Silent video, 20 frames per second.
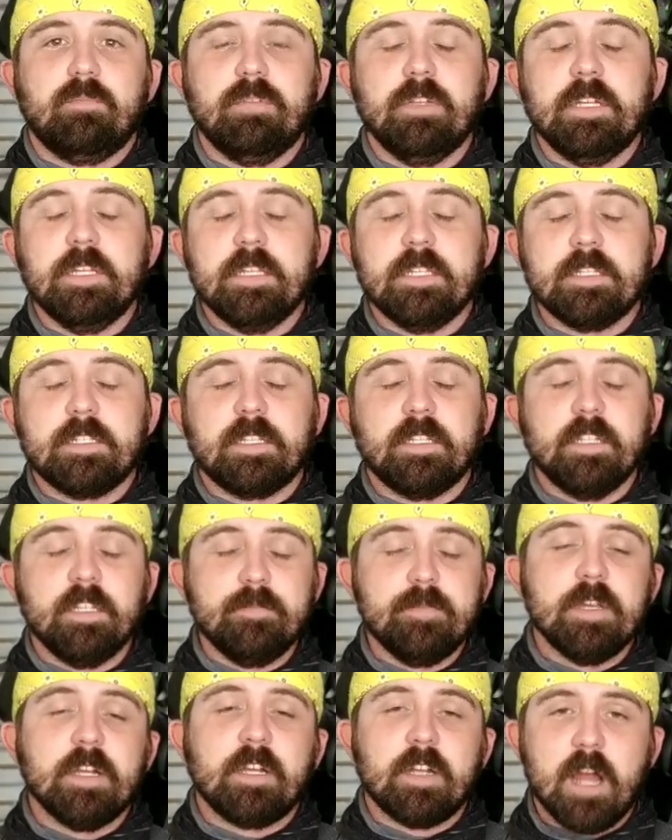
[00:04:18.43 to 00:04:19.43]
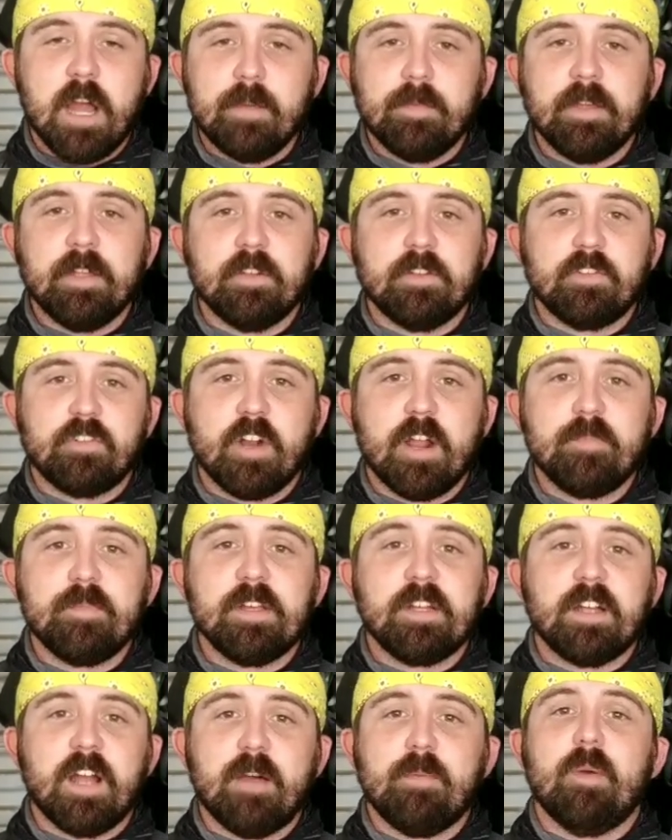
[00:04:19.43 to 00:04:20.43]
Please leave me a comment, drop me
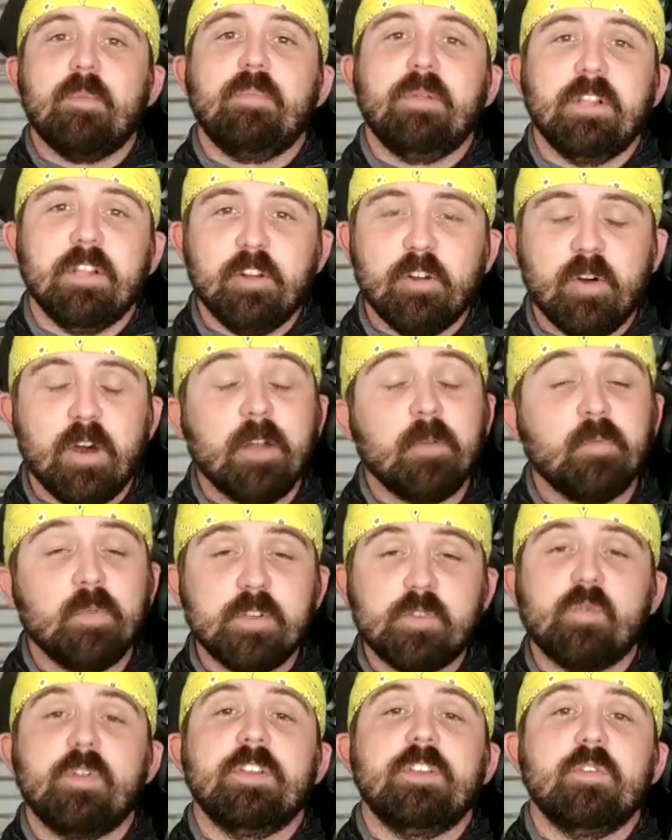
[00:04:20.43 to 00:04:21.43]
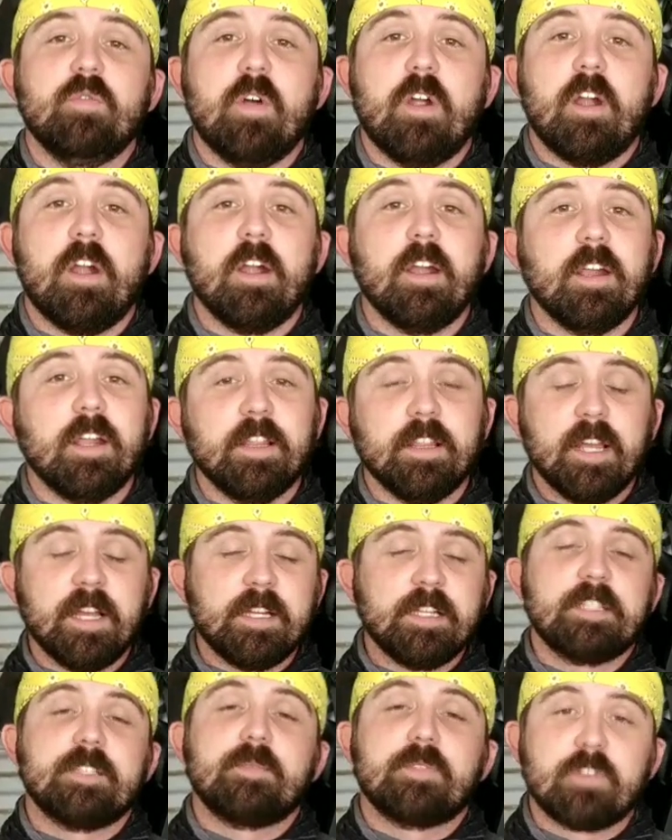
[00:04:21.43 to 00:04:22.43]
a comment below on which one you are.
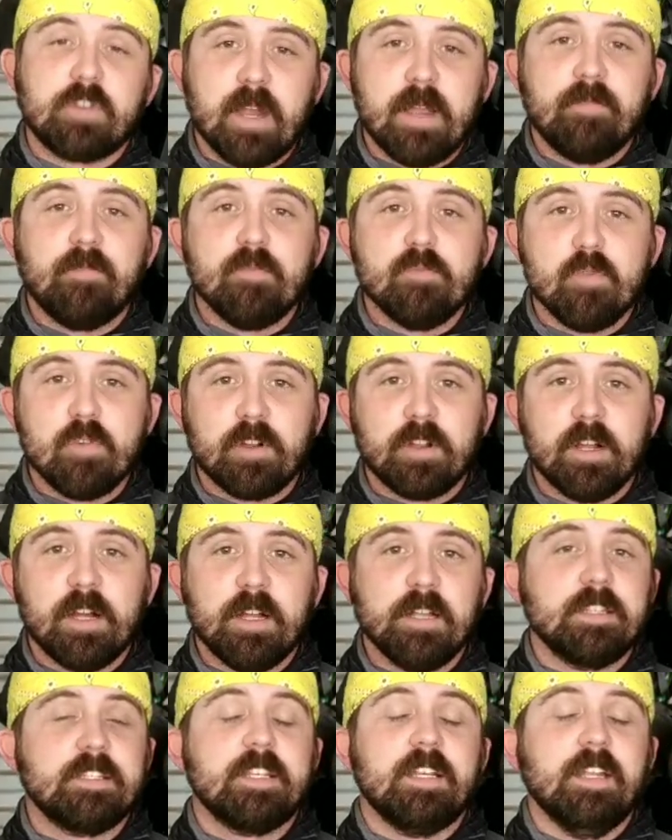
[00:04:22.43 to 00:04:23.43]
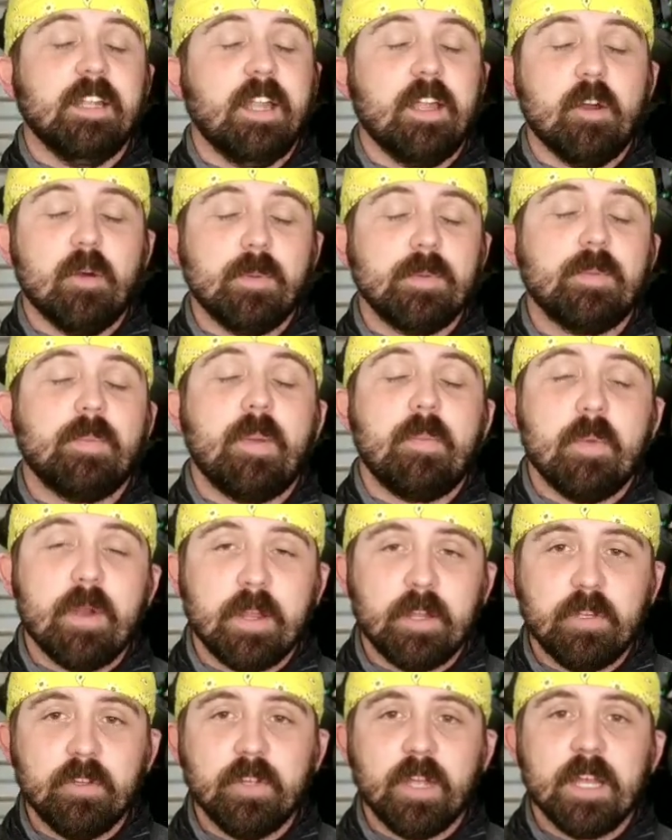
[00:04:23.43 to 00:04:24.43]
Like and subscribe for more content, and I hope to be
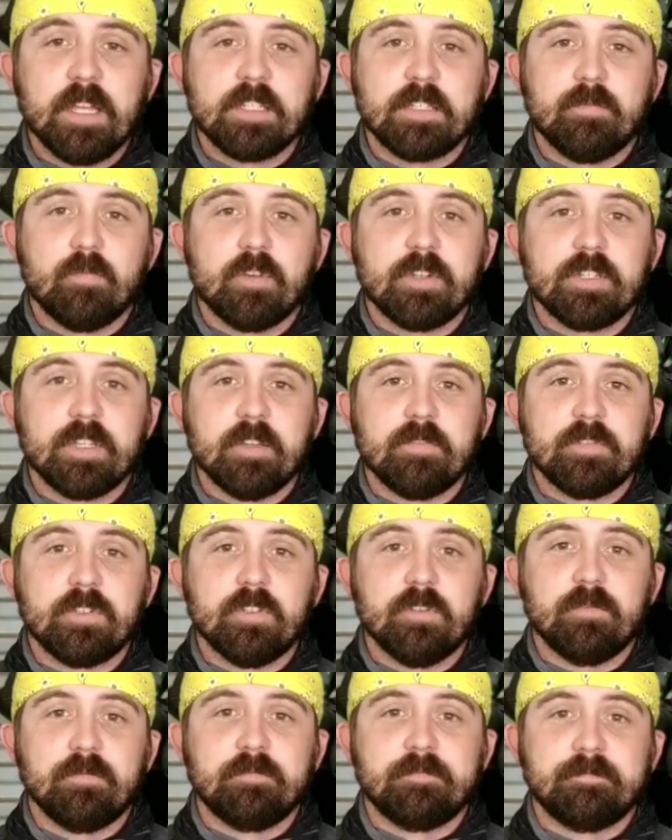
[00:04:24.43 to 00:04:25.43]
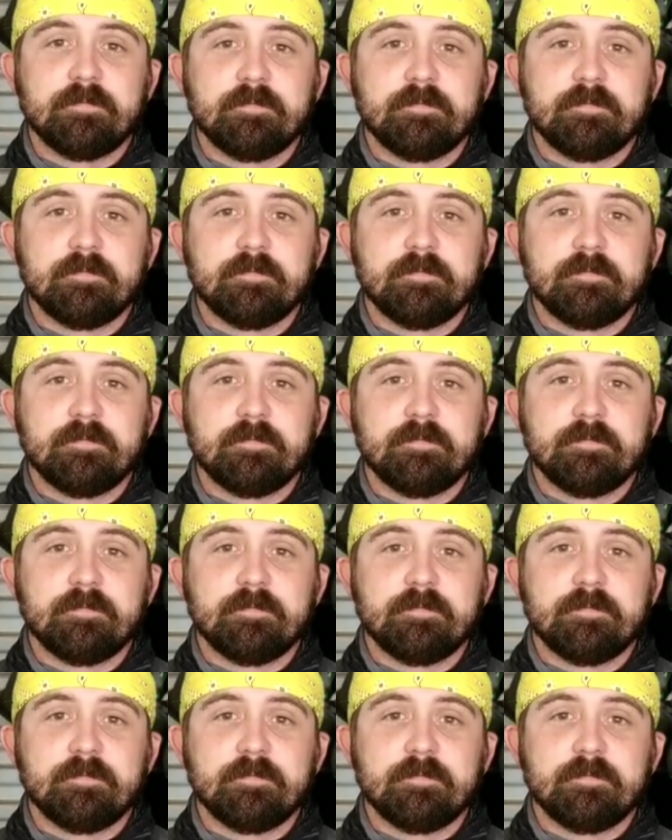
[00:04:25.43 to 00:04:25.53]
bringing you guys some more stuff soon.